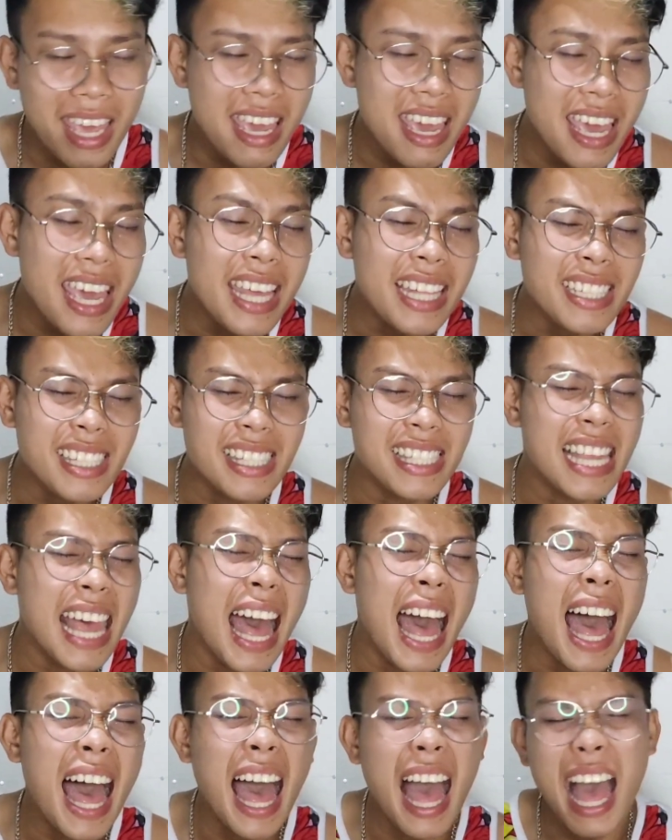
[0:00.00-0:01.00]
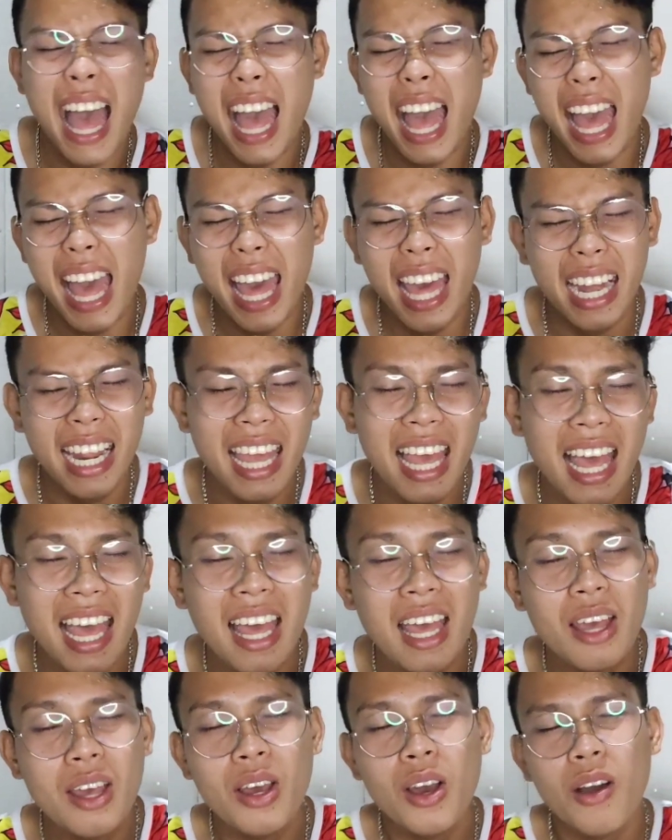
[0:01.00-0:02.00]
inside
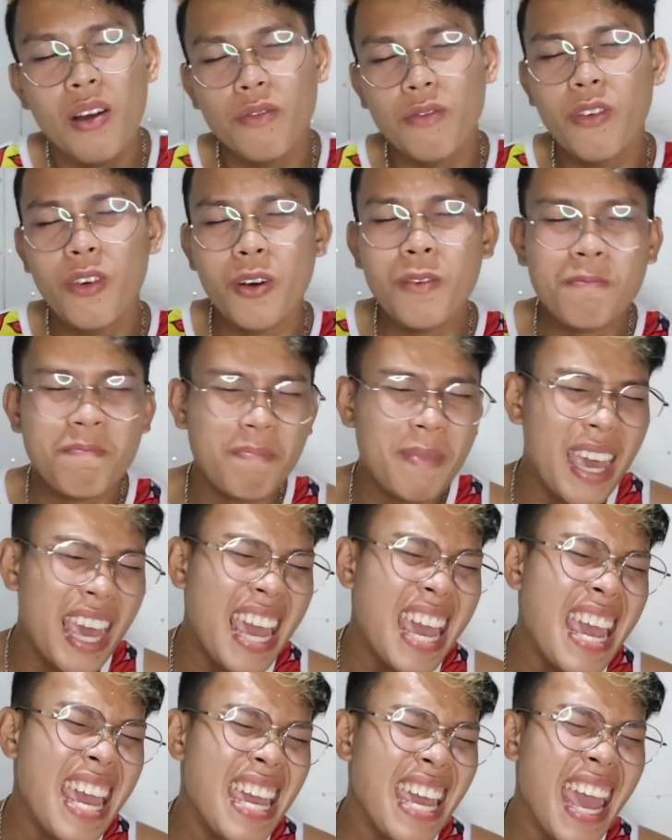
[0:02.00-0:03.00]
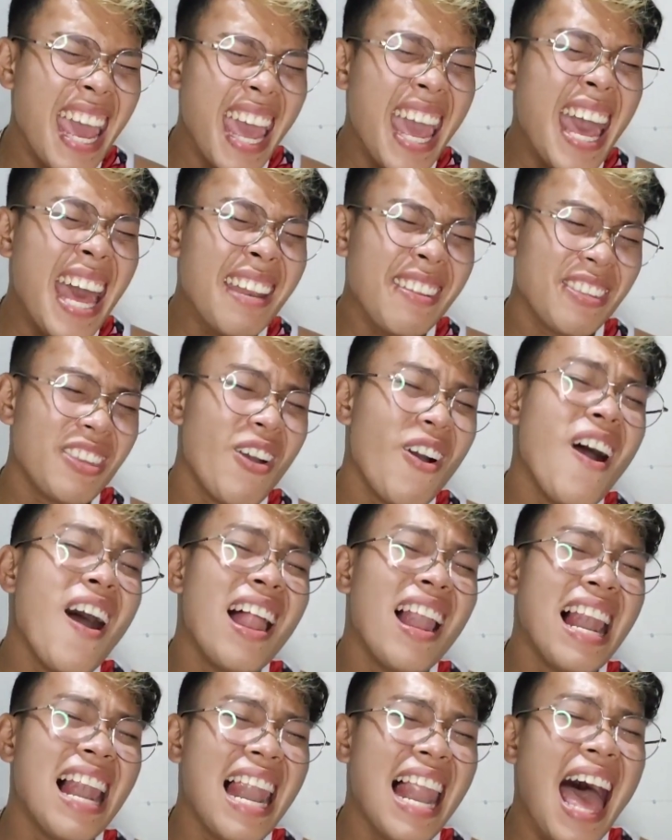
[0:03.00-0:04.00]
for me and your
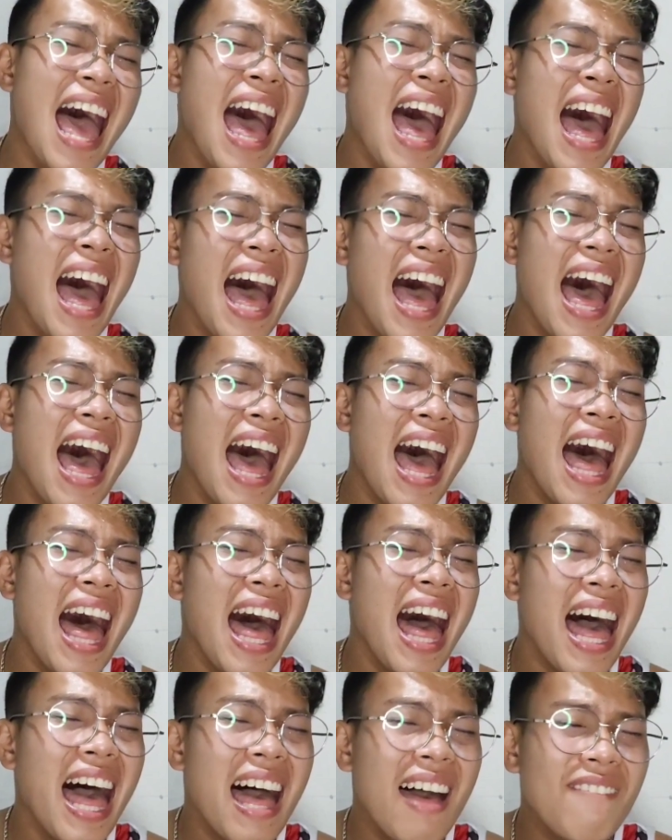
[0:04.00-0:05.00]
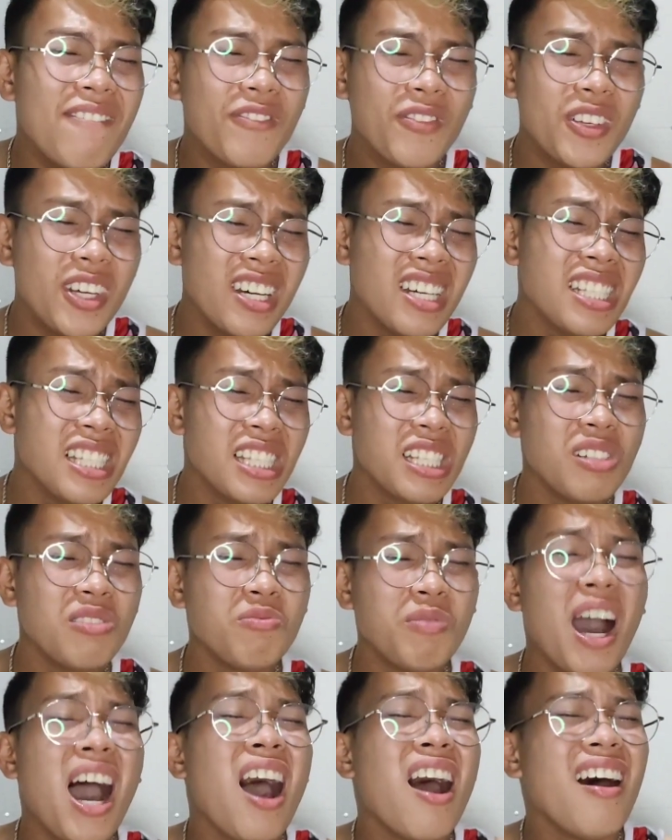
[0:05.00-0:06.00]
life. Cause I
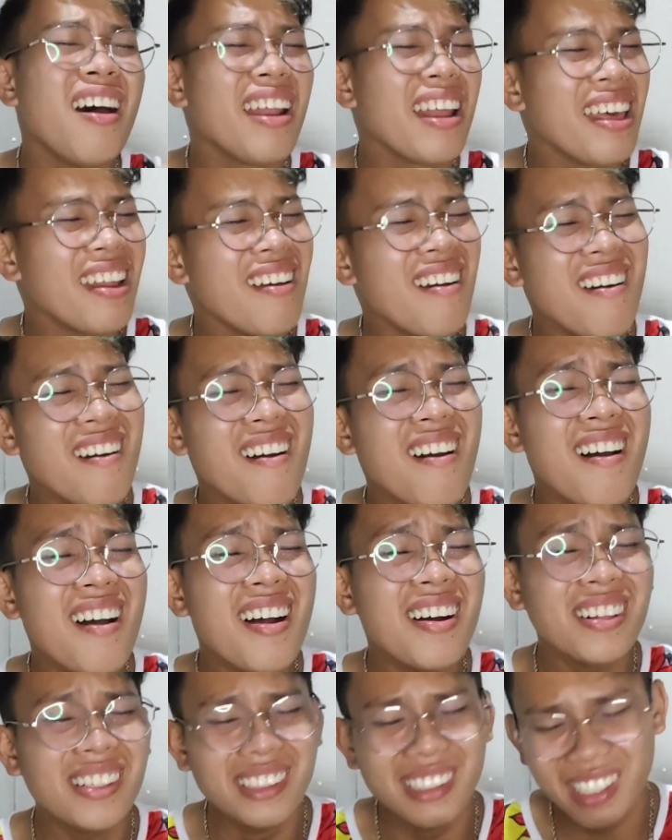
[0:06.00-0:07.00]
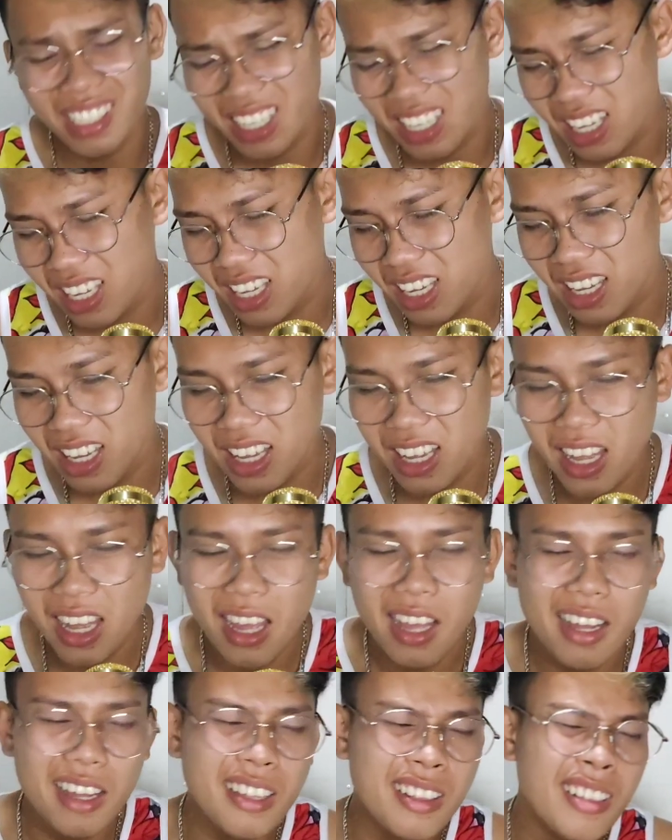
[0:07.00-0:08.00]
want it all
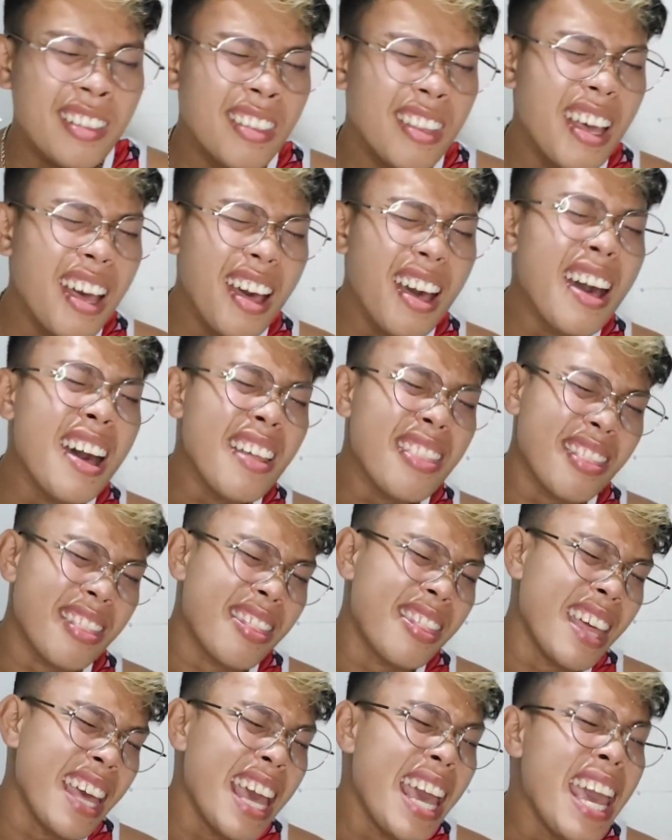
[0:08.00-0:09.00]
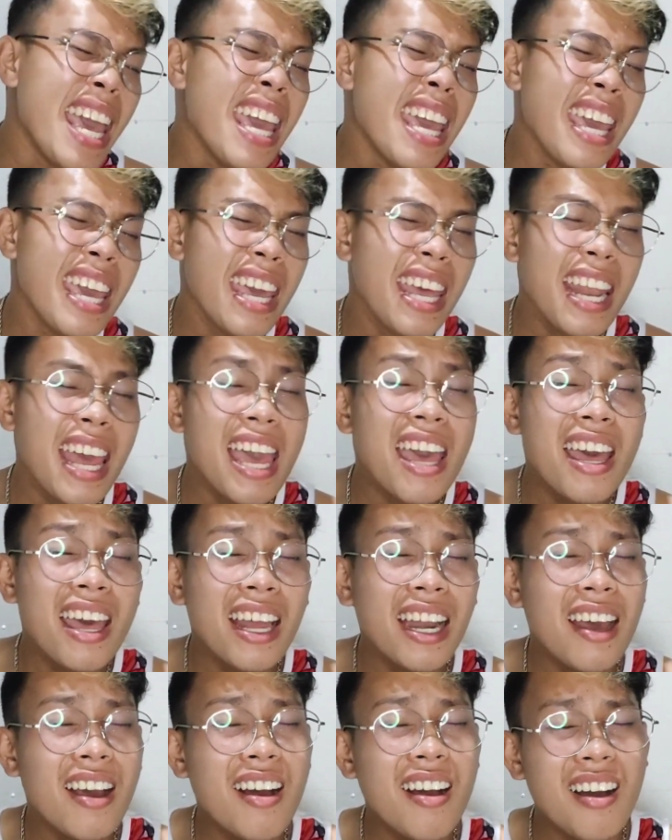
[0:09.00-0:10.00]
nothing
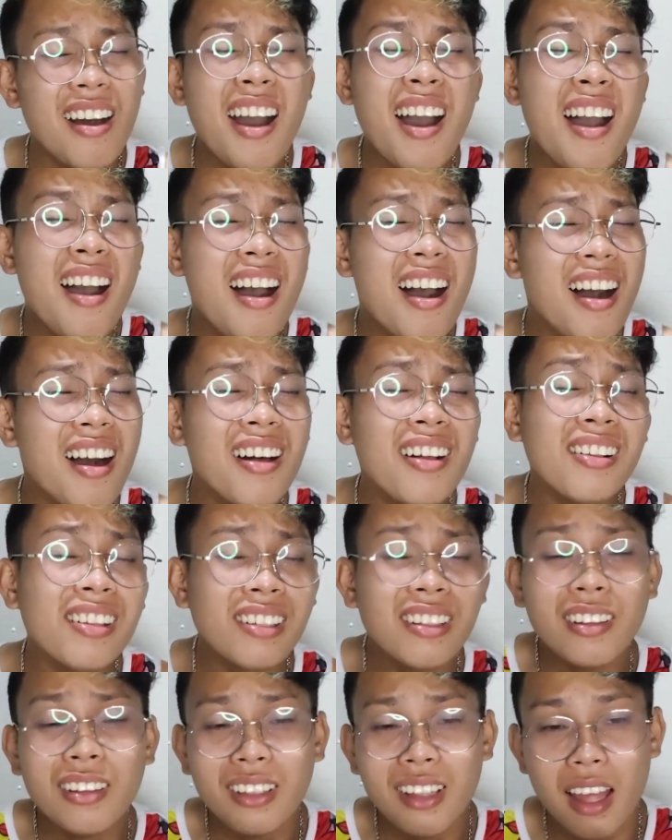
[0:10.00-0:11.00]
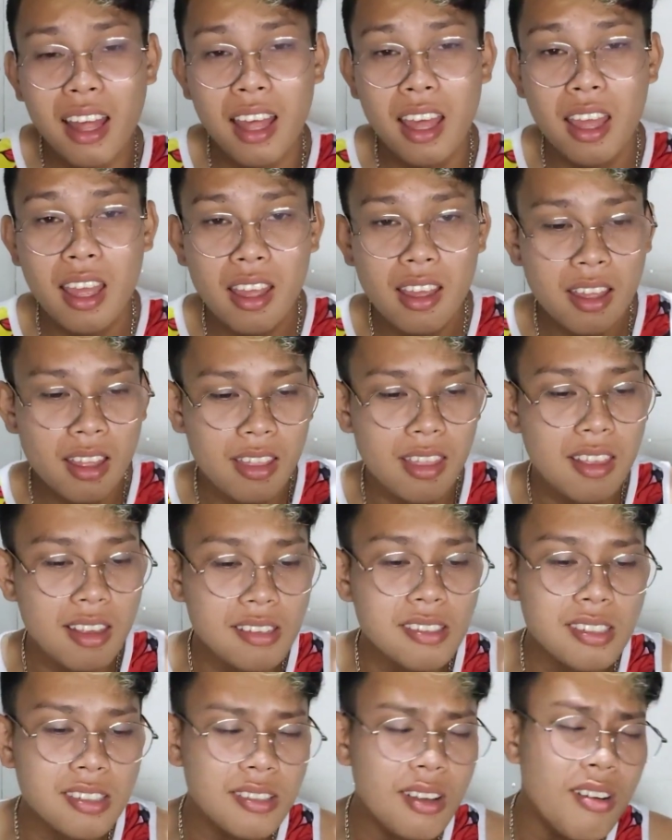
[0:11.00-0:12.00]
at all.
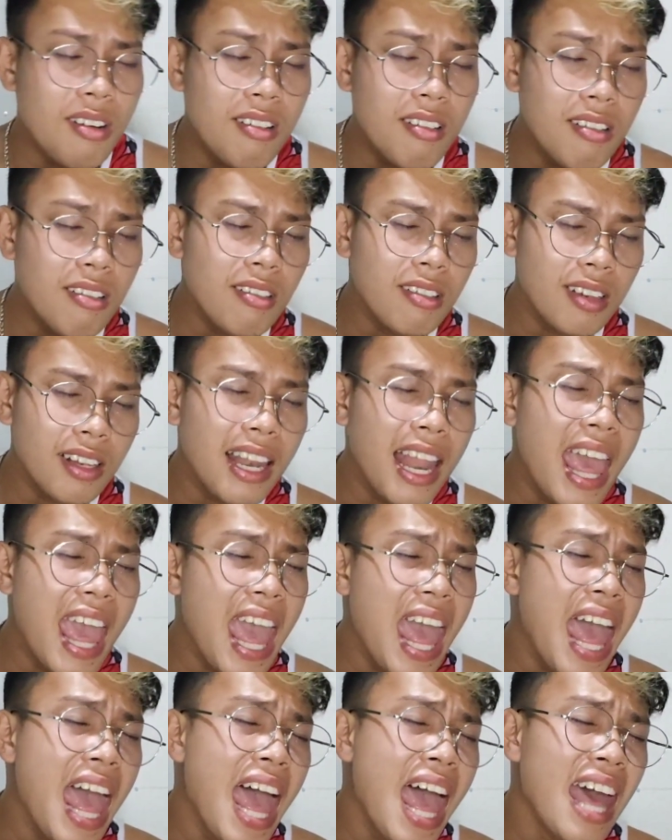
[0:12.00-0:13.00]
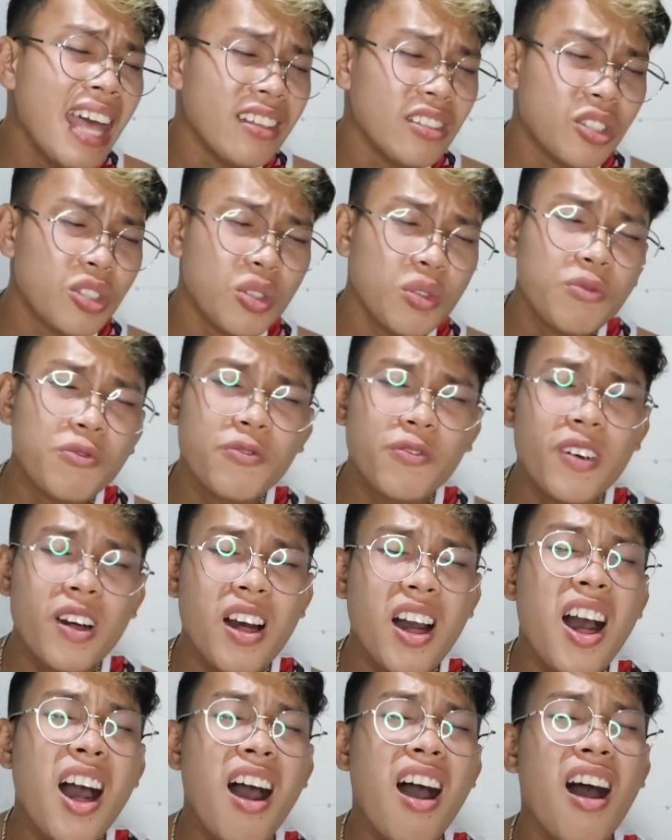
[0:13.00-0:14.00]
There's no left to
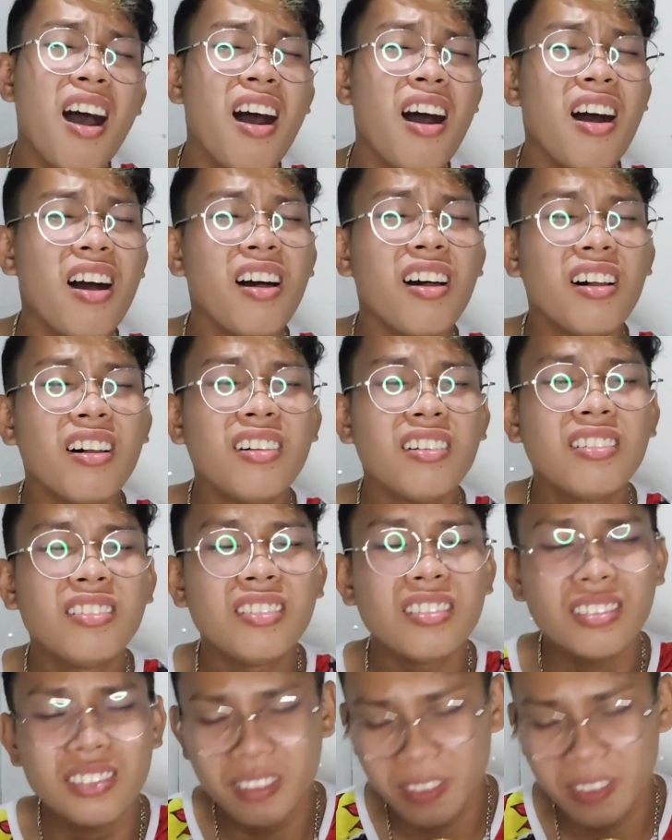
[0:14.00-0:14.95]
fall.